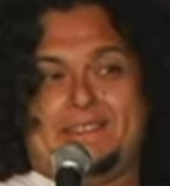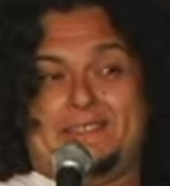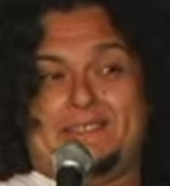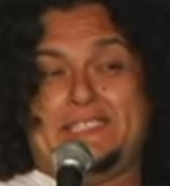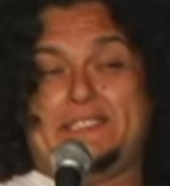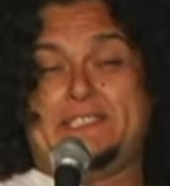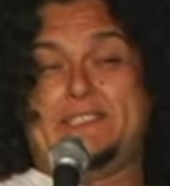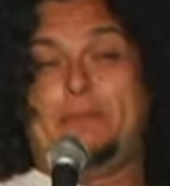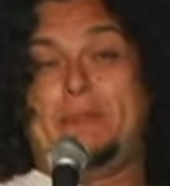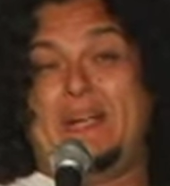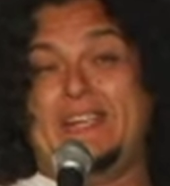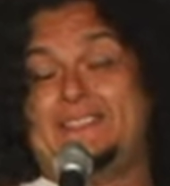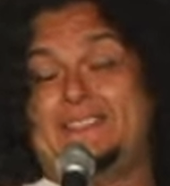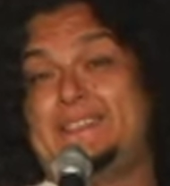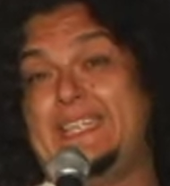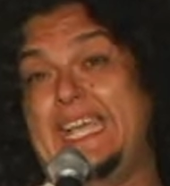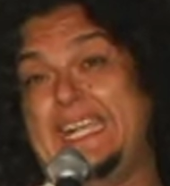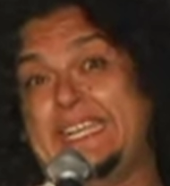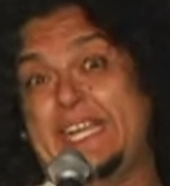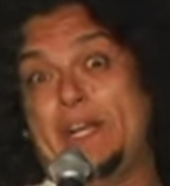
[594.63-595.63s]
This is my
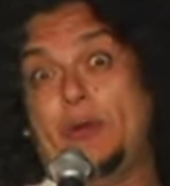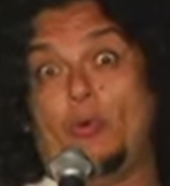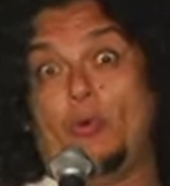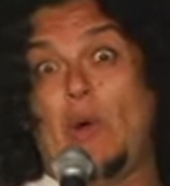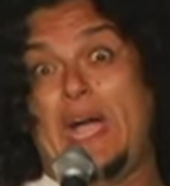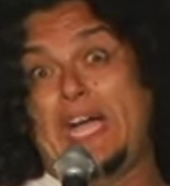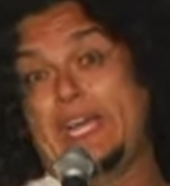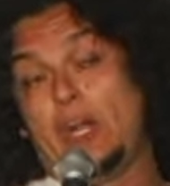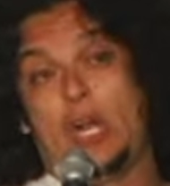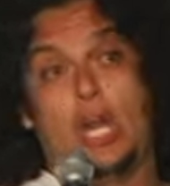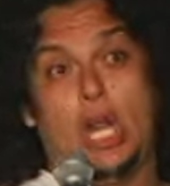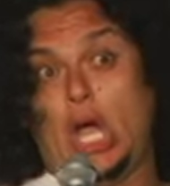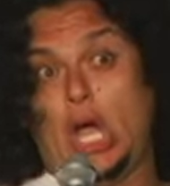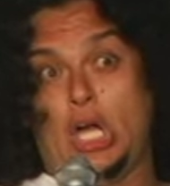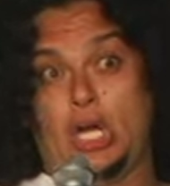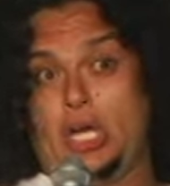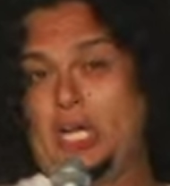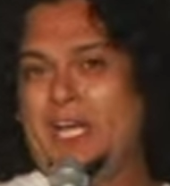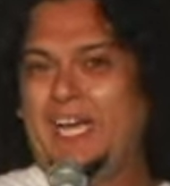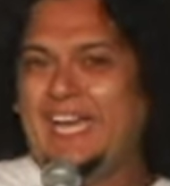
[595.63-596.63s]
second ride
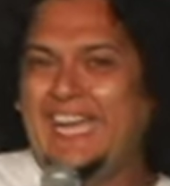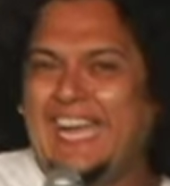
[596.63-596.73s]
along.